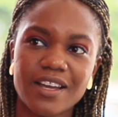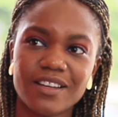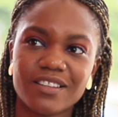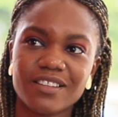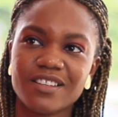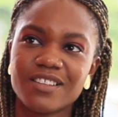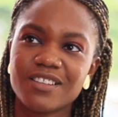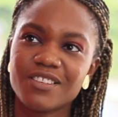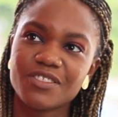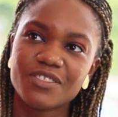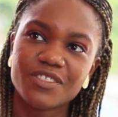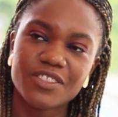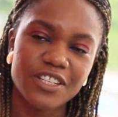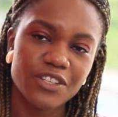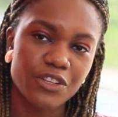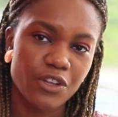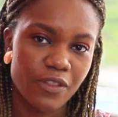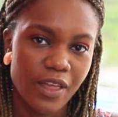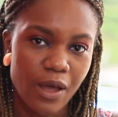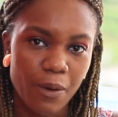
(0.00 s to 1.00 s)
I
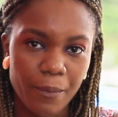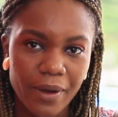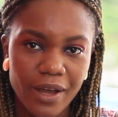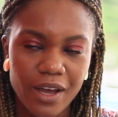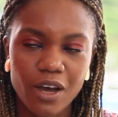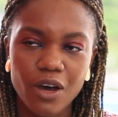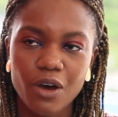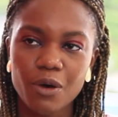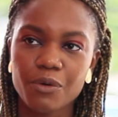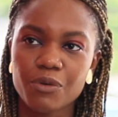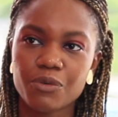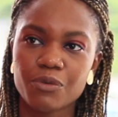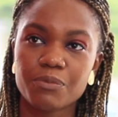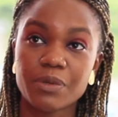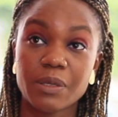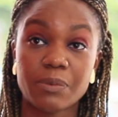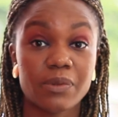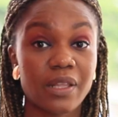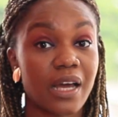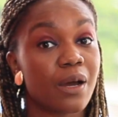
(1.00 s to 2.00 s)
didn't know that well,
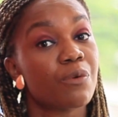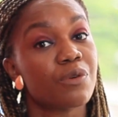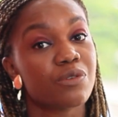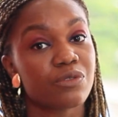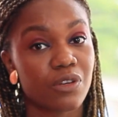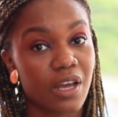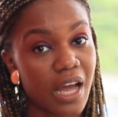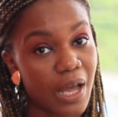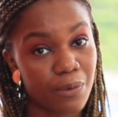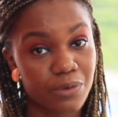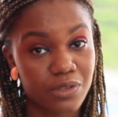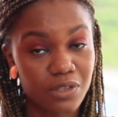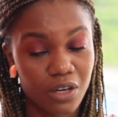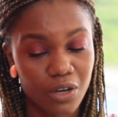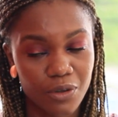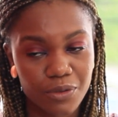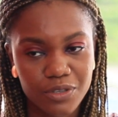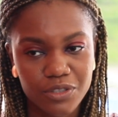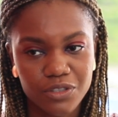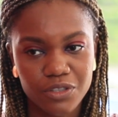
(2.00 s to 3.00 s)
people that I was
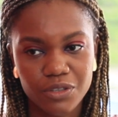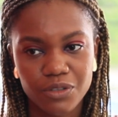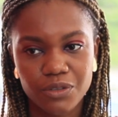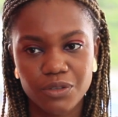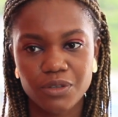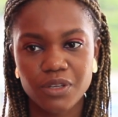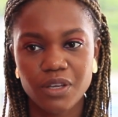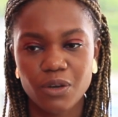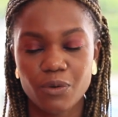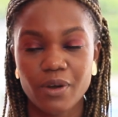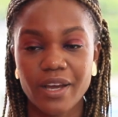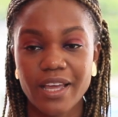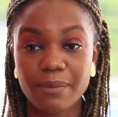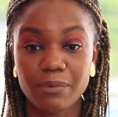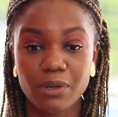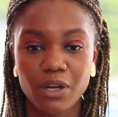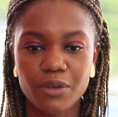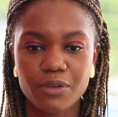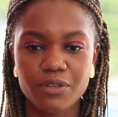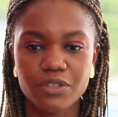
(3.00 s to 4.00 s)
close to, or I
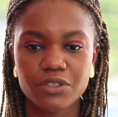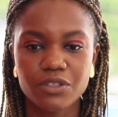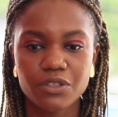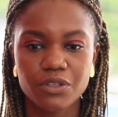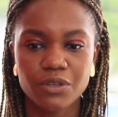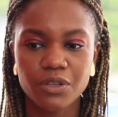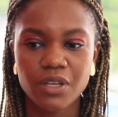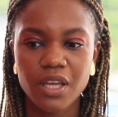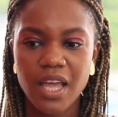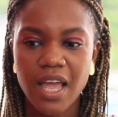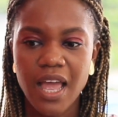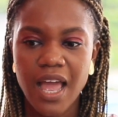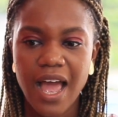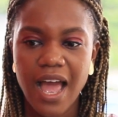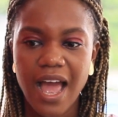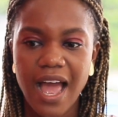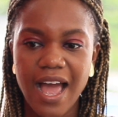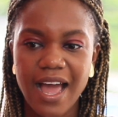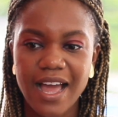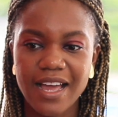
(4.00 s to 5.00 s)
am close to,
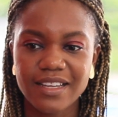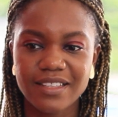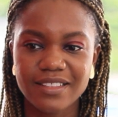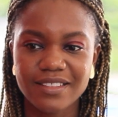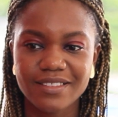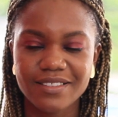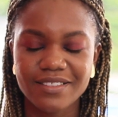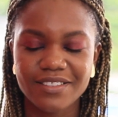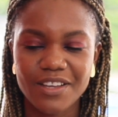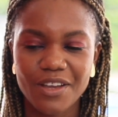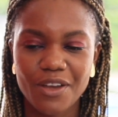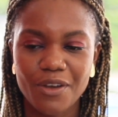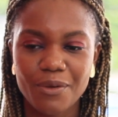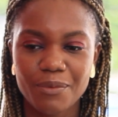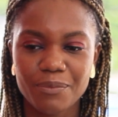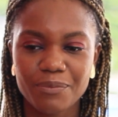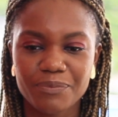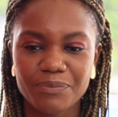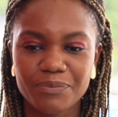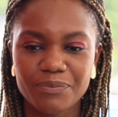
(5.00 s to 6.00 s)
and
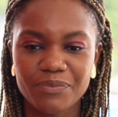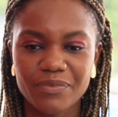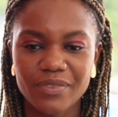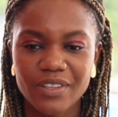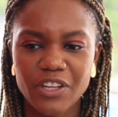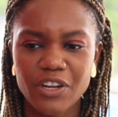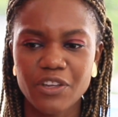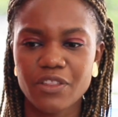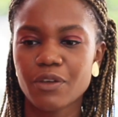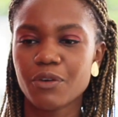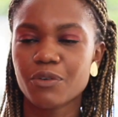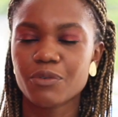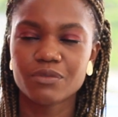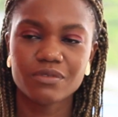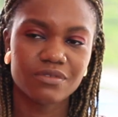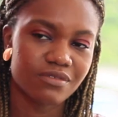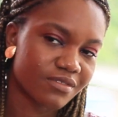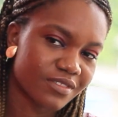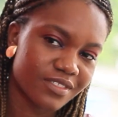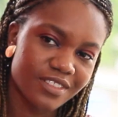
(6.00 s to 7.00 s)
they'll
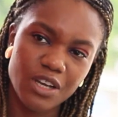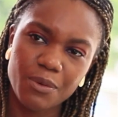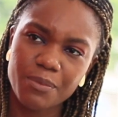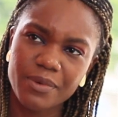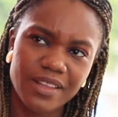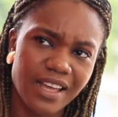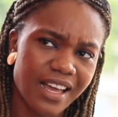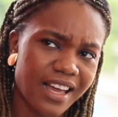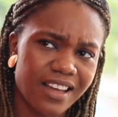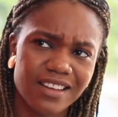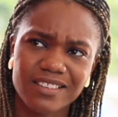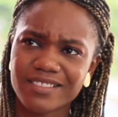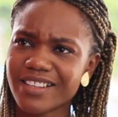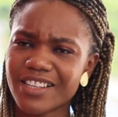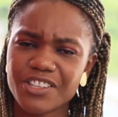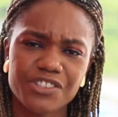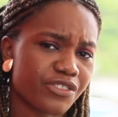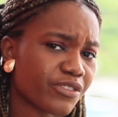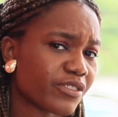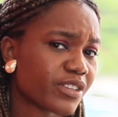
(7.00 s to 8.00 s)
tell me that
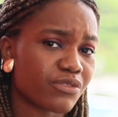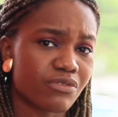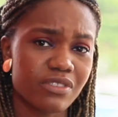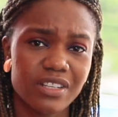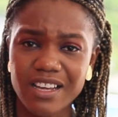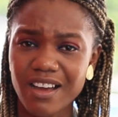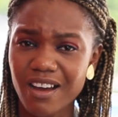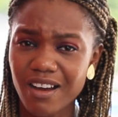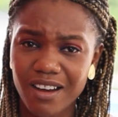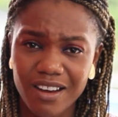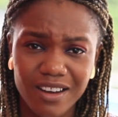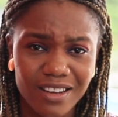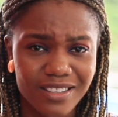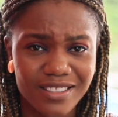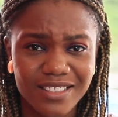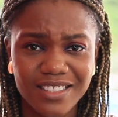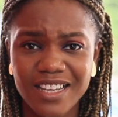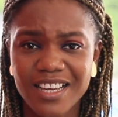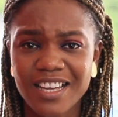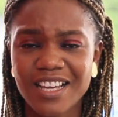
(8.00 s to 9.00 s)
Nigeria is really
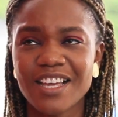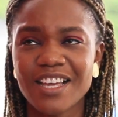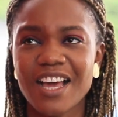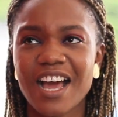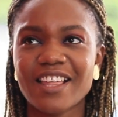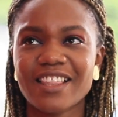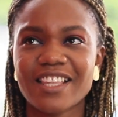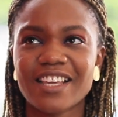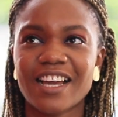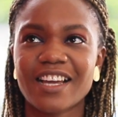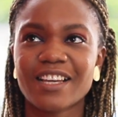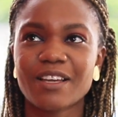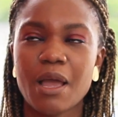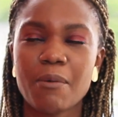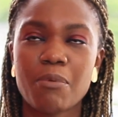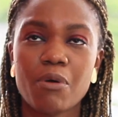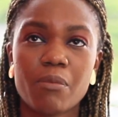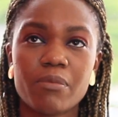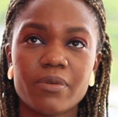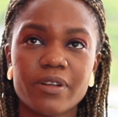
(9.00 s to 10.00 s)
hard. I think I
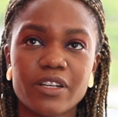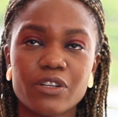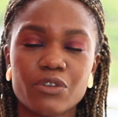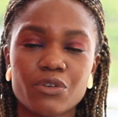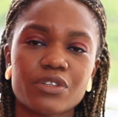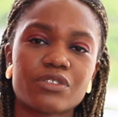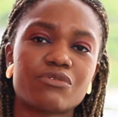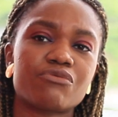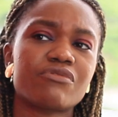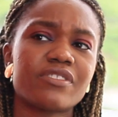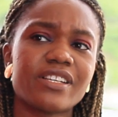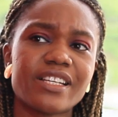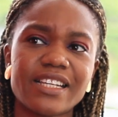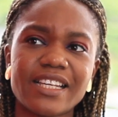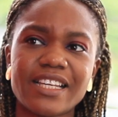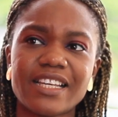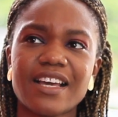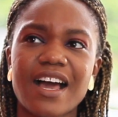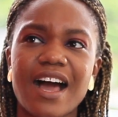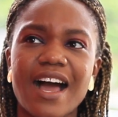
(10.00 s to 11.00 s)
probably looked
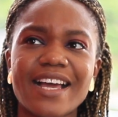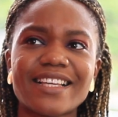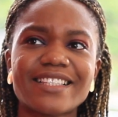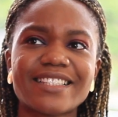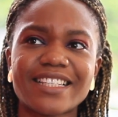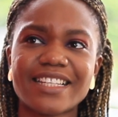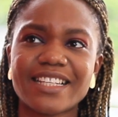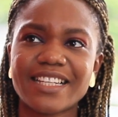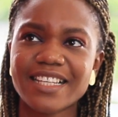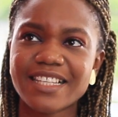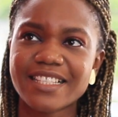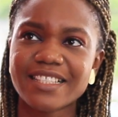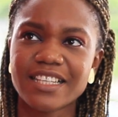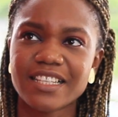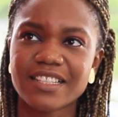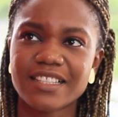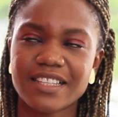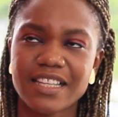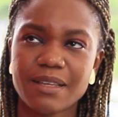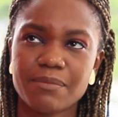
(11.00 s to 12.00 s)
really
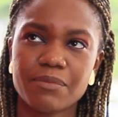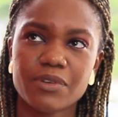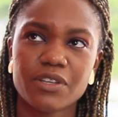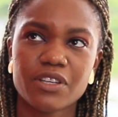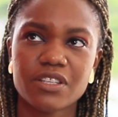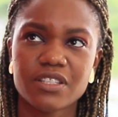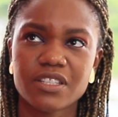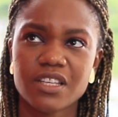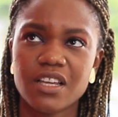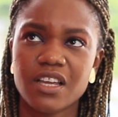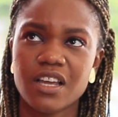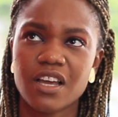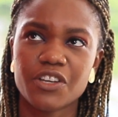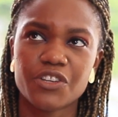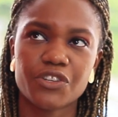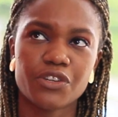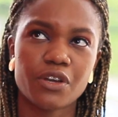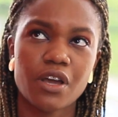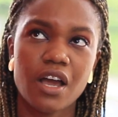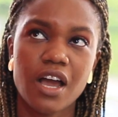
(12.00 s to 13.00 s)
idealistic to them, because
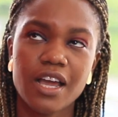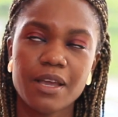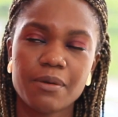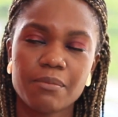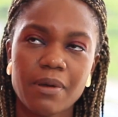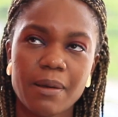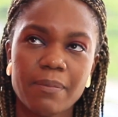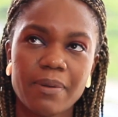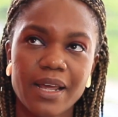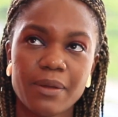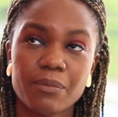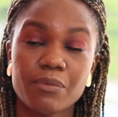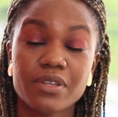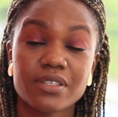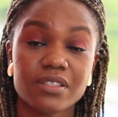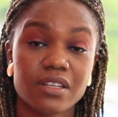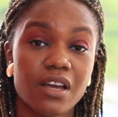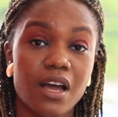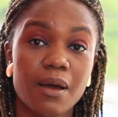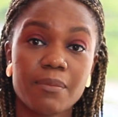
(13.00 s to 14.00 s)
my plan was
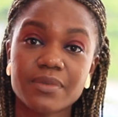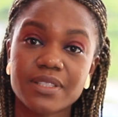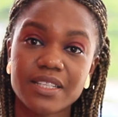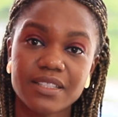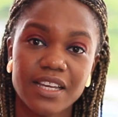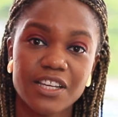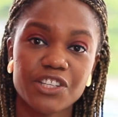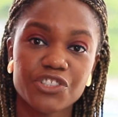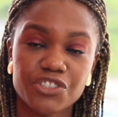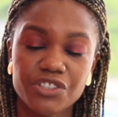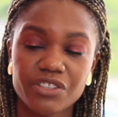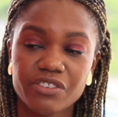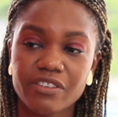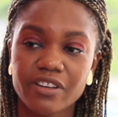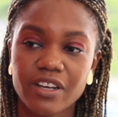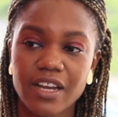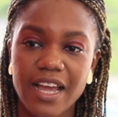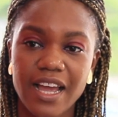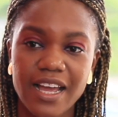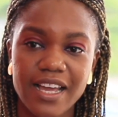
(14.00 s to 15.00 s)
to come to
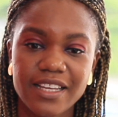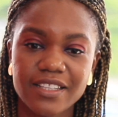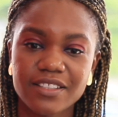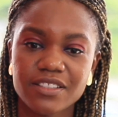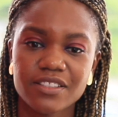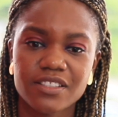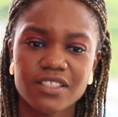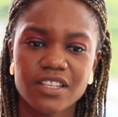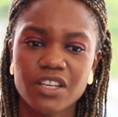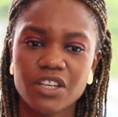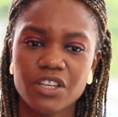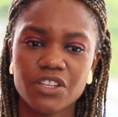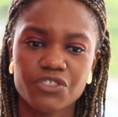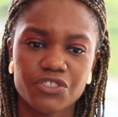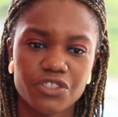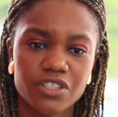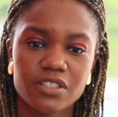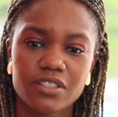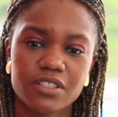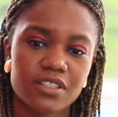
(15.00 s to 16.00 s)
Nigeria and
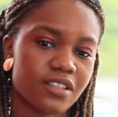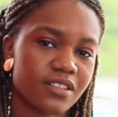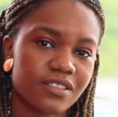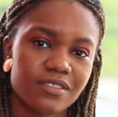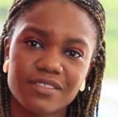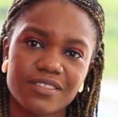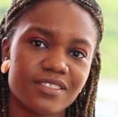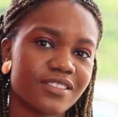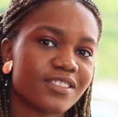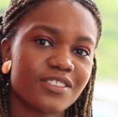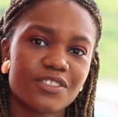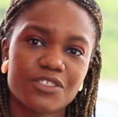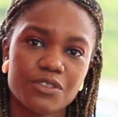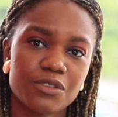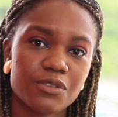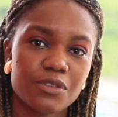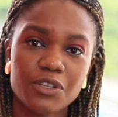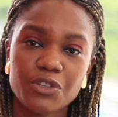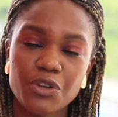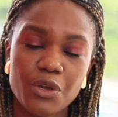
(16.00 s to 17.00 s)
just
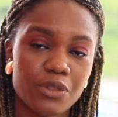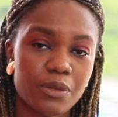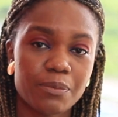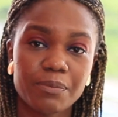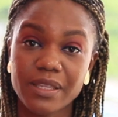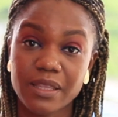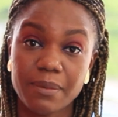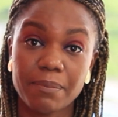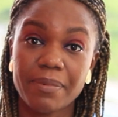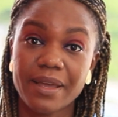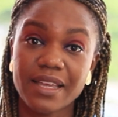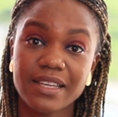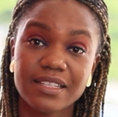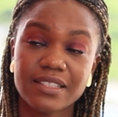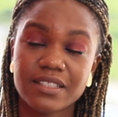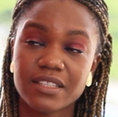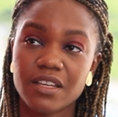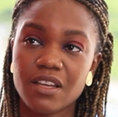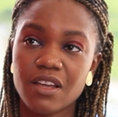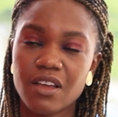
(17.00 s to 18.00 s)
be the
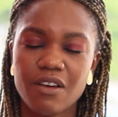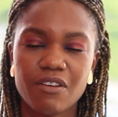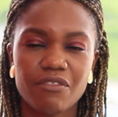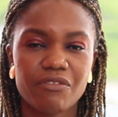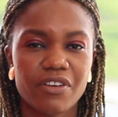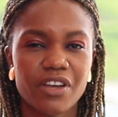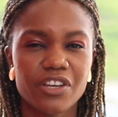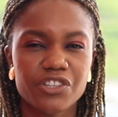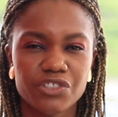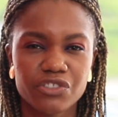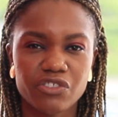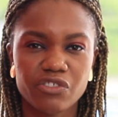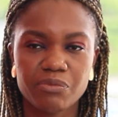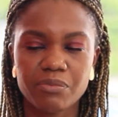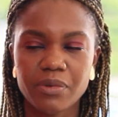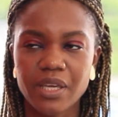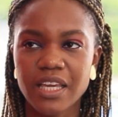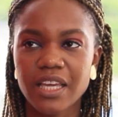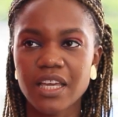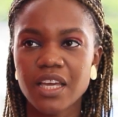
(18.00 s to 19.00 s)
best version of
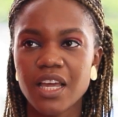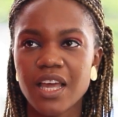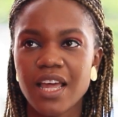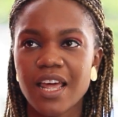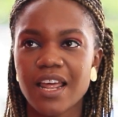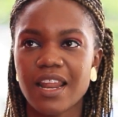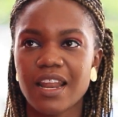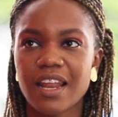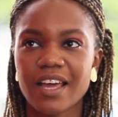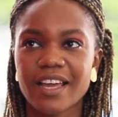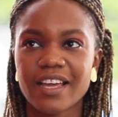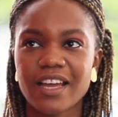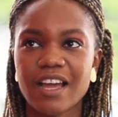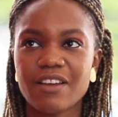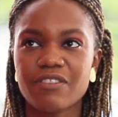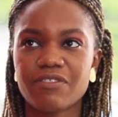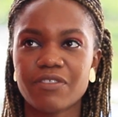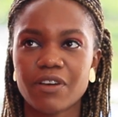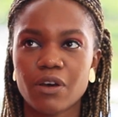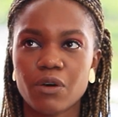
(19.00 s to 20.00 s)
me. Like,
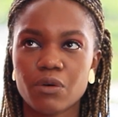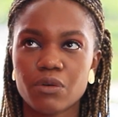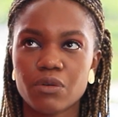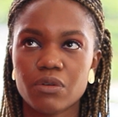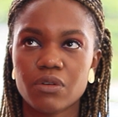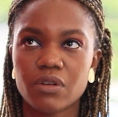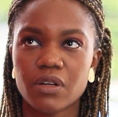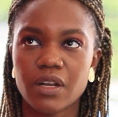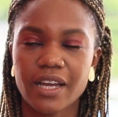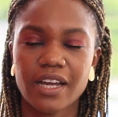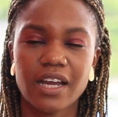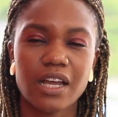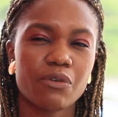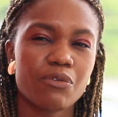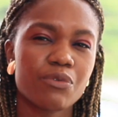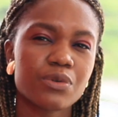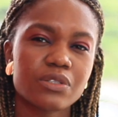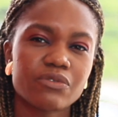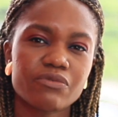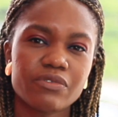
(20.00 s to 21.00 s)
I felt like I
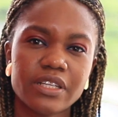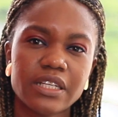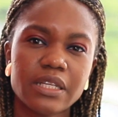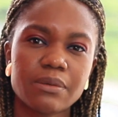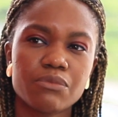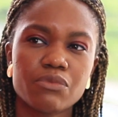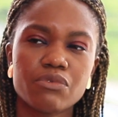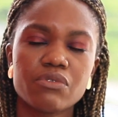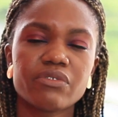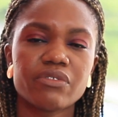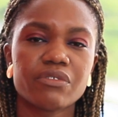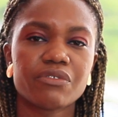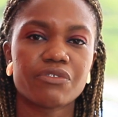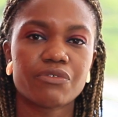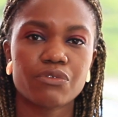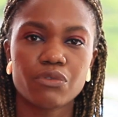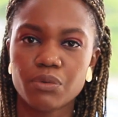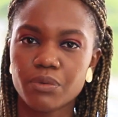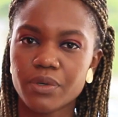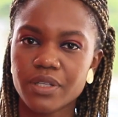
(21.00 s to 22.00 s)
wasn't really moving
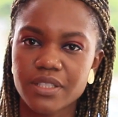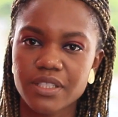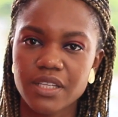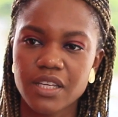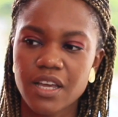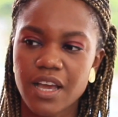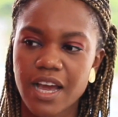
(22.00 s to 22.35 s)
forward.